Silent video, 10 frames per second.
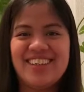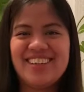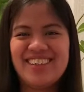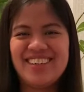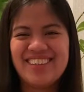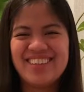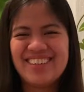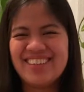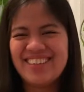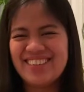
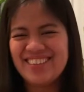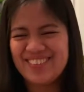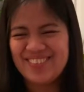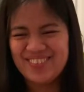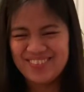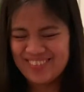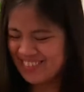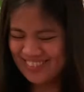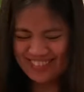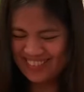
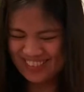Nothing is said.